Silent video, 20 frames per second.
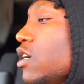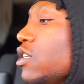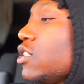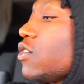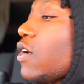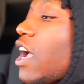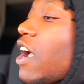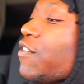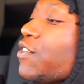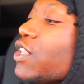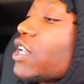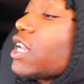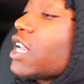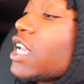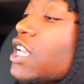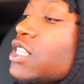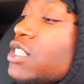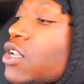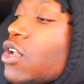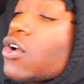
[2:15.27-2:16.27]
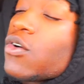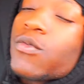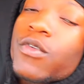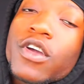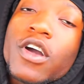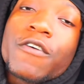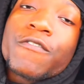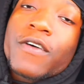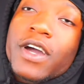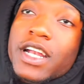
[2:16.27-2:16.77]
So after this, we're
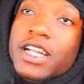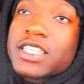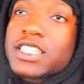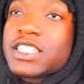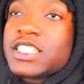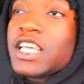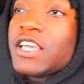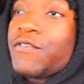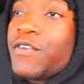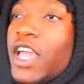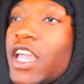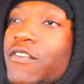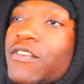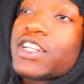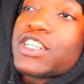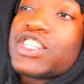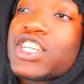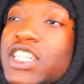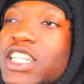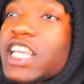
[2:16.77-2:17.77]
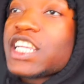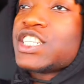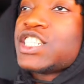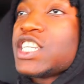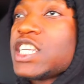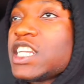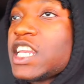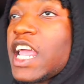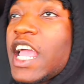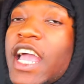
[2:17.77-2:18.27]
gonna find us a safe haven and shut that
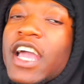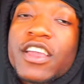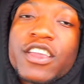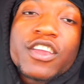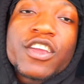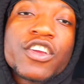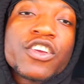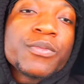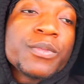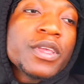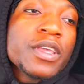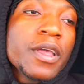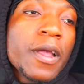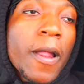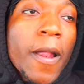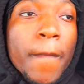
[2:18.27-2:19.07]
shit down, you hear me?